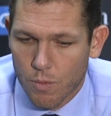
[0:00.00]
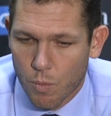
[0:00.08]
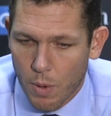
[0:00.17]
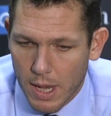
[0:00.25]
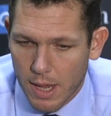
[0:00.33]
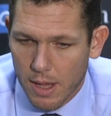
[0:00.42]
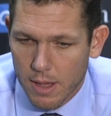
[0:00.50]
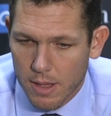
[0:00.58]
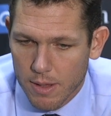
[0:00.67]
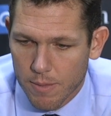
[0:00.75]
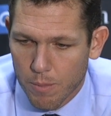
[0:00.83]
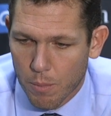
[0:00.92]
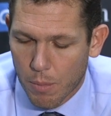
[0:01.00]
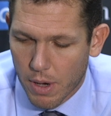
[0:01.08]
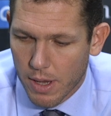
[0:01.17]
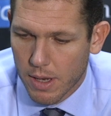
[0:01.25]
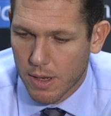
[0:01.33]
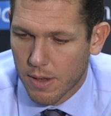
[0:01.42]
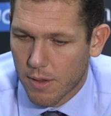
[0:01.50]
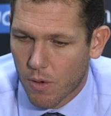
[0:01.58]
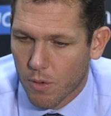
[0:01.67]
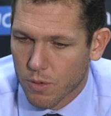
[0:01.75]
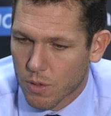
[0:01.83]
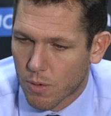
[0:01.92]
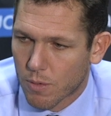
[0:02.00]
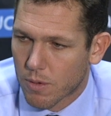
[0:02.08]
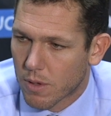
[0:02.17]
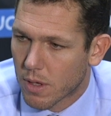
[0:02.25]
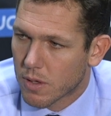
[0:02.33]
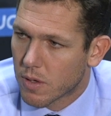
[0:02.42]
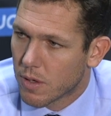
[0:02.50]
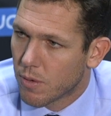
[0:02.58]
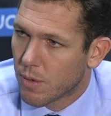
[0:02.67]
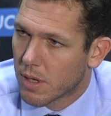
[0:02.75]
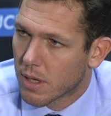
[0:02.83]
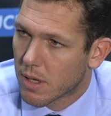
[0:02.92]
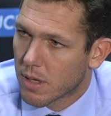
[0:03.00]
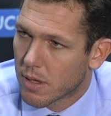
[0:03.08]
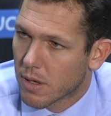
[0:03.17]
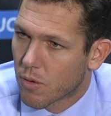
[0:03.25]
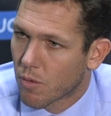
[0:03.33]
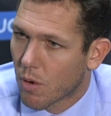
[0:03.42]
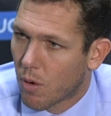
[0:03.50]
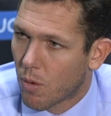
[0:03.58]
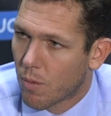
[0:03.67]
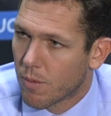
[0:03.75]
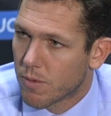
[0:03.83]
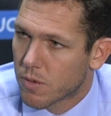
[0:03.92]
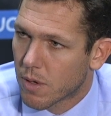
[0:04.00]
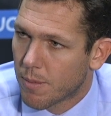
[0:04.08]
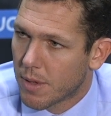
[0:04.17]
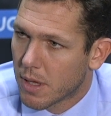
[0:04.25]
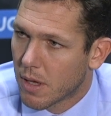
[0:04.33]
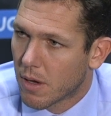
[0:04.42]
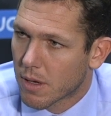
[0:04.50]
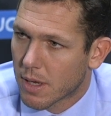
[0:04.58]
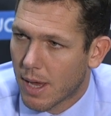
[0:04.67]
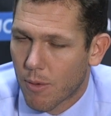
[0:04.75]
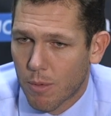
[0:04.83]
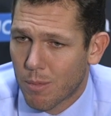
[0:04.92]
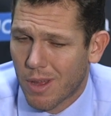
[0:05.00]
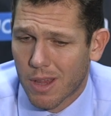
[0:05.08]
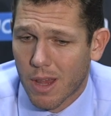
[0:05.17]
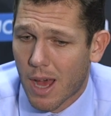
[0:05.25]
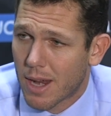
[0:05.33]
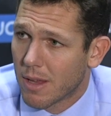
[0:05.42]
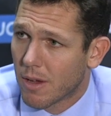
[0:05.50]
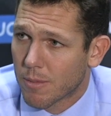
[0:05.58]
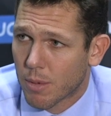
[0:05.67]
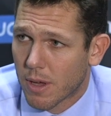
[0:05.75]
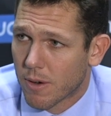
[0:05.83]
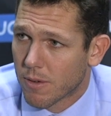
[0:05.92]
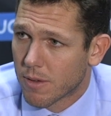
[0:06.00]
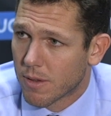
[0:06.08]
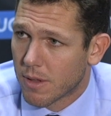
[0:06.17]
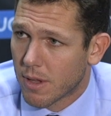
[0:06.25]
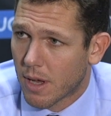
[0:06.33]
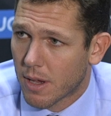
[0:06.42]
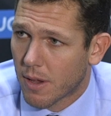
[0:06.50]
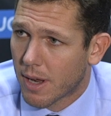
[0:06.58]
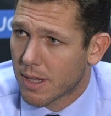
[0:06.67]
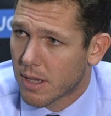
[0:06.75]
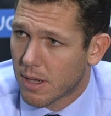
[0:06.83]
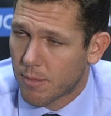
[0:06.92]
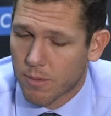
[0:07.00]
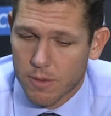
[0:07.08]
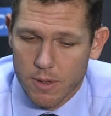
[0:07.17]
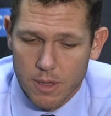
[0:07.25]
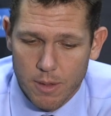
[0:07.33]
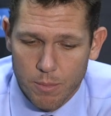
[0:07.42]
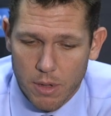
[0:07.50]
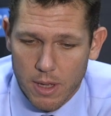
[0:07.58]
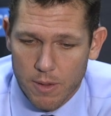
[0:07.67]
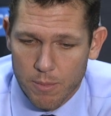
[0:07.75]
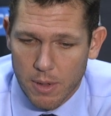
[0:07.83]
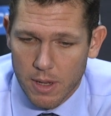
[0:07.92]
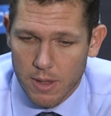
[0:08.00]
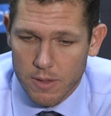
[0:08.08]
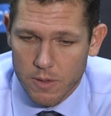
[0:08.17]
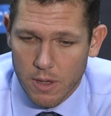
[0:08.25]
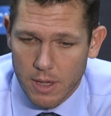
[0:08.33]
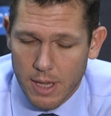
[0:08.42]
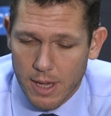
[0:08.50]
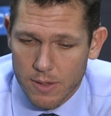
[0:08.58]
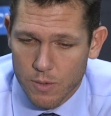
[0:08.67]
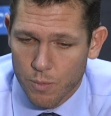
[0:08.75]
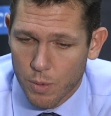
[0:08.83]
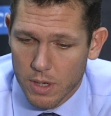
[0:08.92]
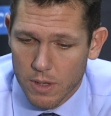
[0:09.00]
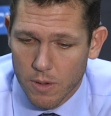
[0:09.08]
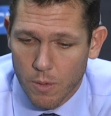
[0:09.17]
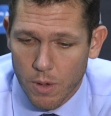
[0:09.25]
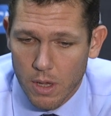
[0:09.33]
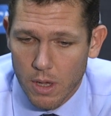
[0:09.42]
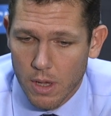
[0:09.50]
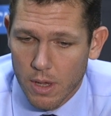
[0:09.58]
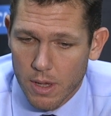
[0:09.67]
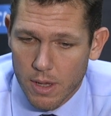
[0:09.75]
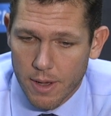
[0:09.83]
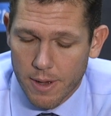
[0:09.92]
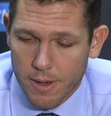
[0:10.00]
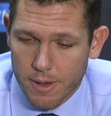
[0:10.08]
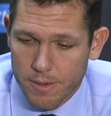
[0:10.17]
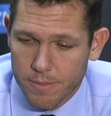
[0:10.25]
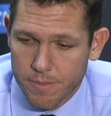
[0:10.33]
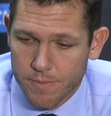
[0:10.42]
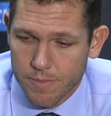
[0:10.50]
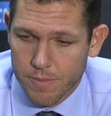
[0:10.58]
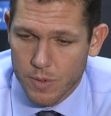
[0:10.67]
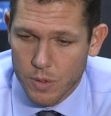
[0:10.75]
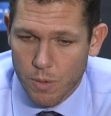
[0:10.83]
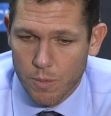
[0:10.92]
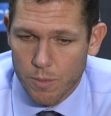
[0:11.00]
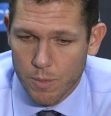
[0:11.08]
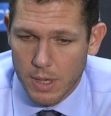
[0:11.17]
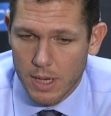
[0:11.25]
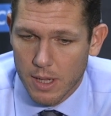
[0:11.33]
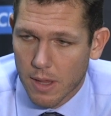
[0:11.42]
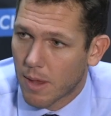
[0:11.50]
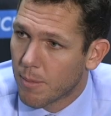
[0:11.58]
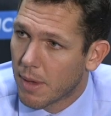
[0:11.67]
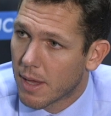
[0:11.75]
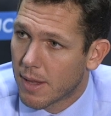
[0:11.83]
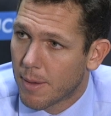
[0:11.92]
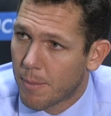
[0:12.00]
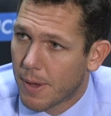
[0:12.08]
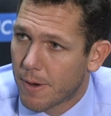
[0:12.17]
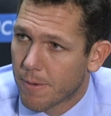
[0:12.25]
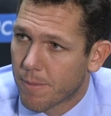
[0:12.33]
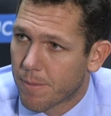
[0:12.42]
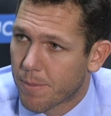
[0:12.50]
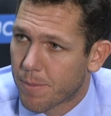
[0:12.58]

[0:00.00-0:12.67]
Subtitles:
winning, but also continuing to grow some of the young talent. We play a lot of young players. Not a lot of teams play as many young guys as we do. So we need to keep getting them better.